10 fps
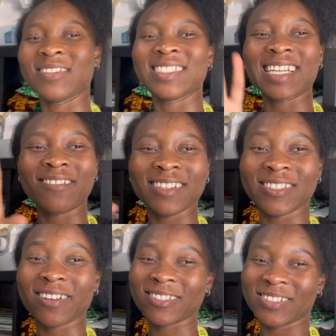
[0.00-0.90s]
You see how
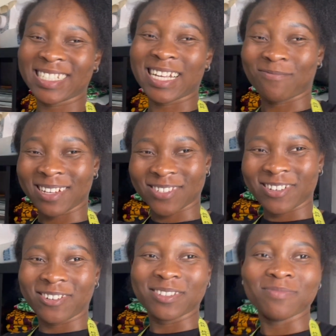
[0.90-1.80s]
he's looking like
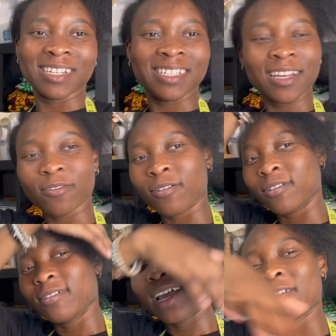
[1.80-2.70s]
masquerade on the money. Oh
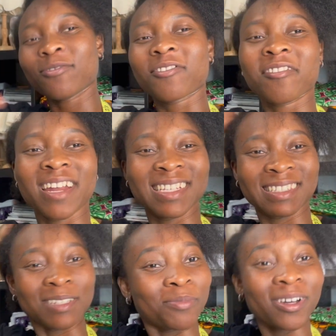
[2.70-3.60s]
God, I look
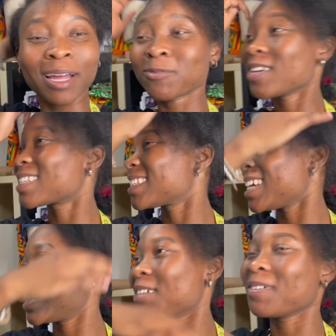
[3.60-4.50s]
crazy, but I'm so
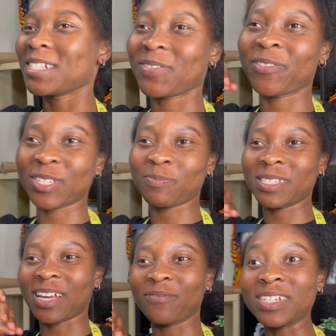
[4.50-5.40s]
excited about this first
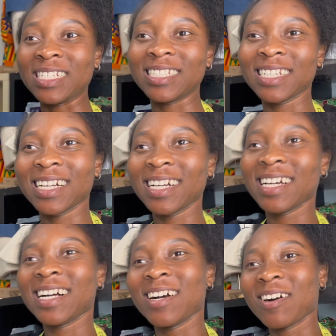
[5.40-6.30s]
piece I finished.
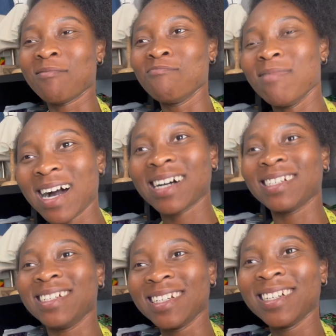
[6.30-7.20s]

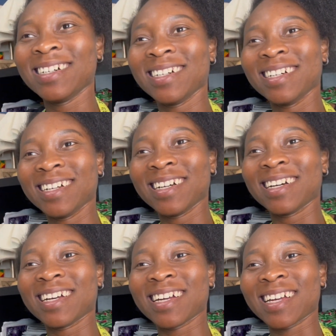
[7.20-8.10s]
Mad.
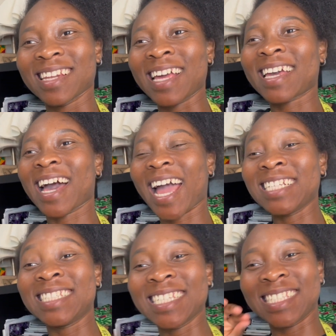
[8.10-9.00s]
Like I
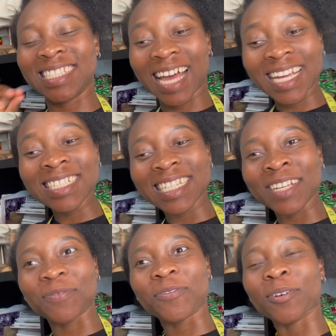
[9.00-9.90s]
designed
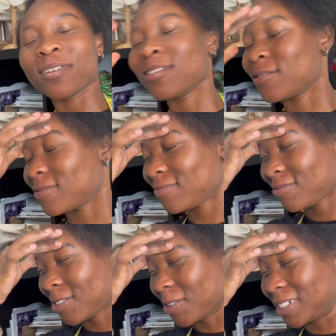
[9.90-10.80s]
it for. Oh
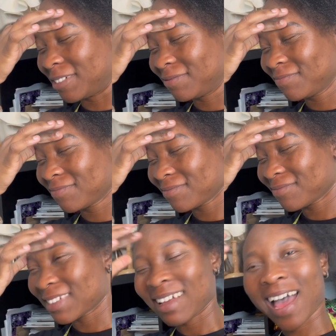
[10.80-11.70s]
God,
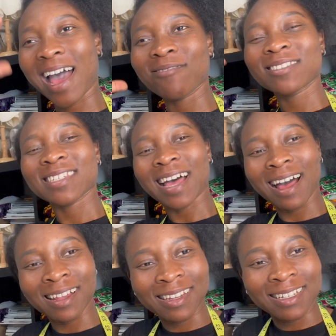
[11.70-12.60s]
I have
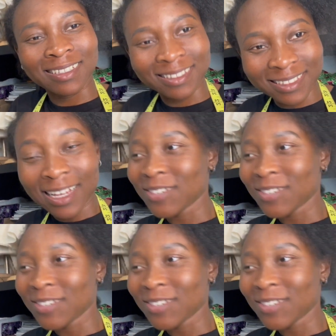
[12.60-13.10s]
talent.